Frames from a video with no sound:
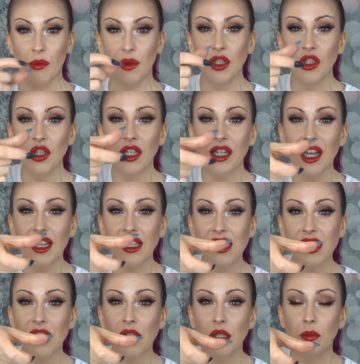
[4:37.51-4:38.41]
Well, you could get
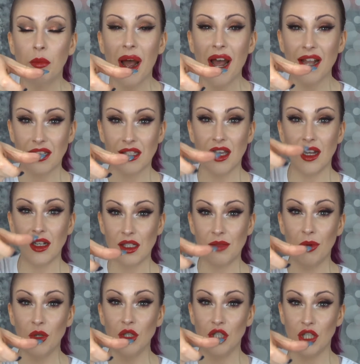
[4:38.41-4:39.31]
these little pads that had
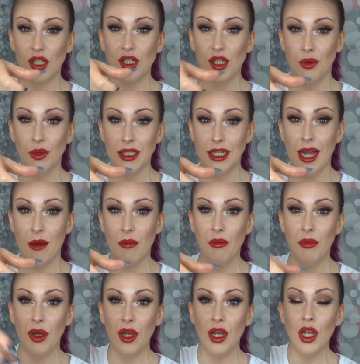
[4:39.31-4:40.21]
sponges that were
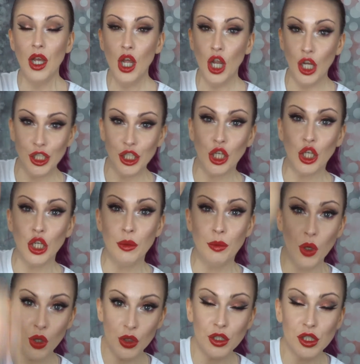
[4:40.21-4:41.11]
damp and you could
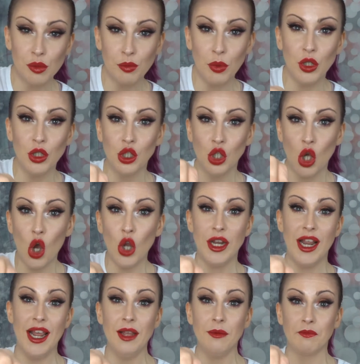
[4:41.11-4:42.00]
put the sponge
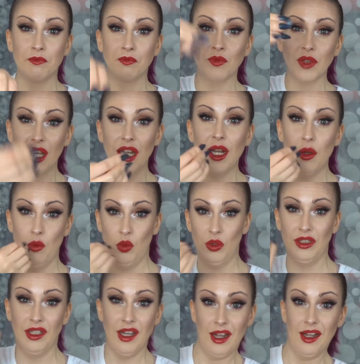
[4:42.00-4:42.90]
on it and it
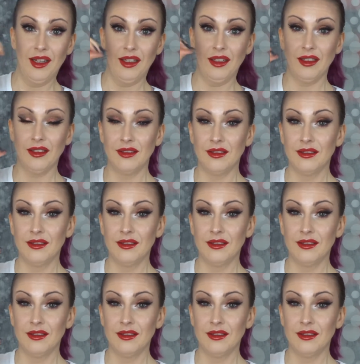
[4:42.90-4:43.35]
would, like,